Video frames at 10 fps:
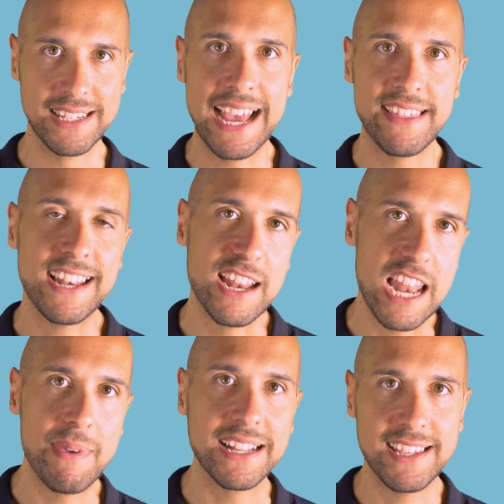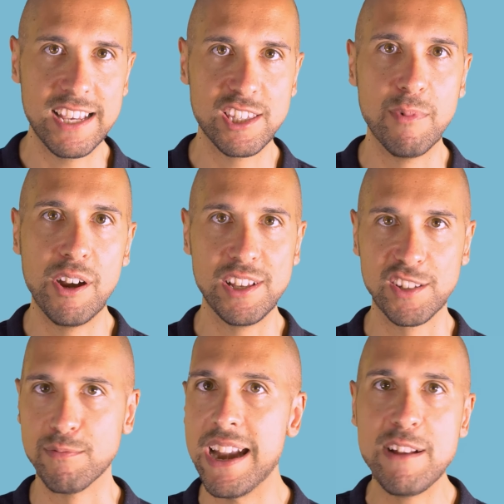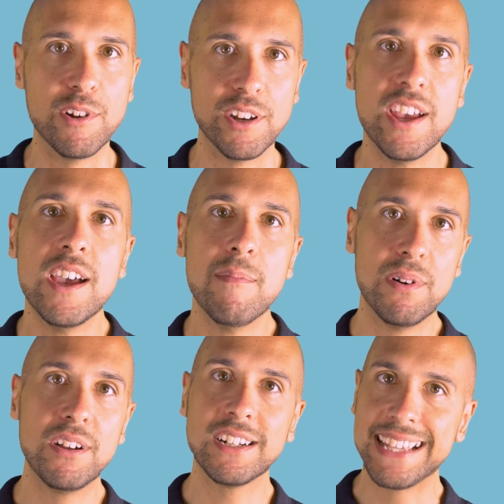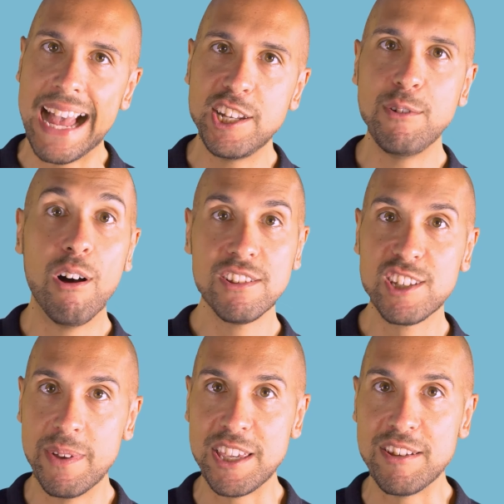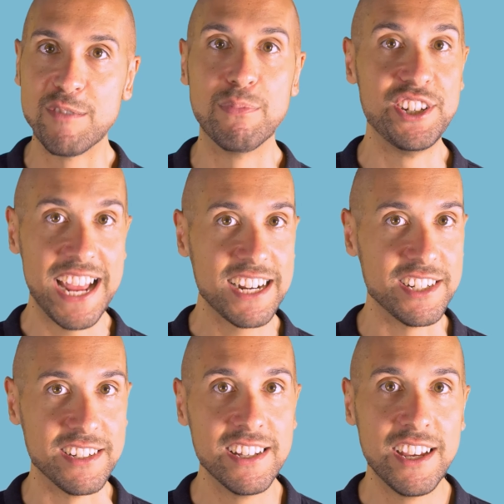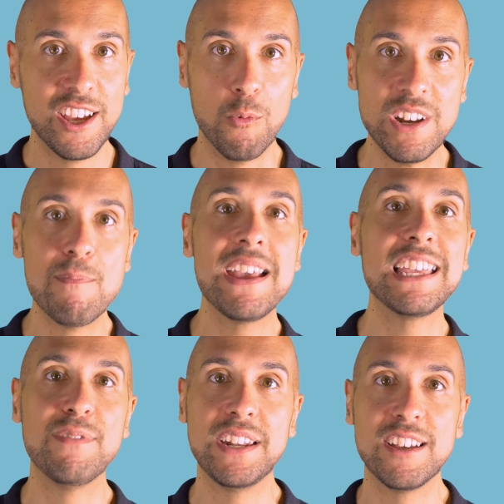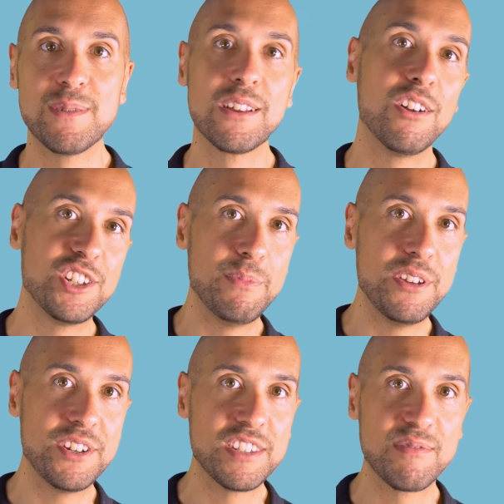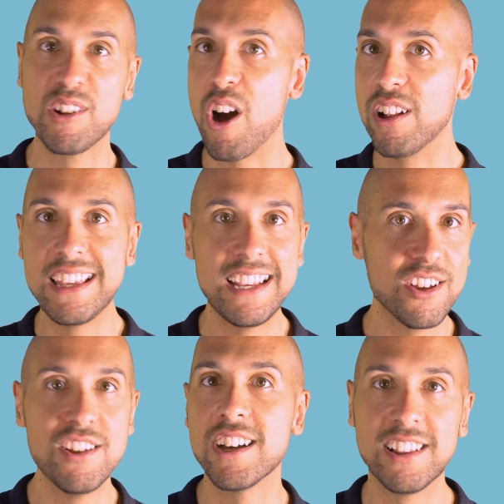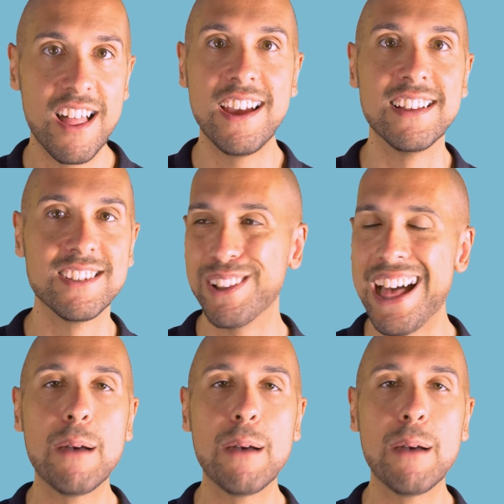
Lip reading: to gather dynamic testimonials from anyone, but can you also make use of projection when you're making videos with contributions from colleagues or your clients? Well,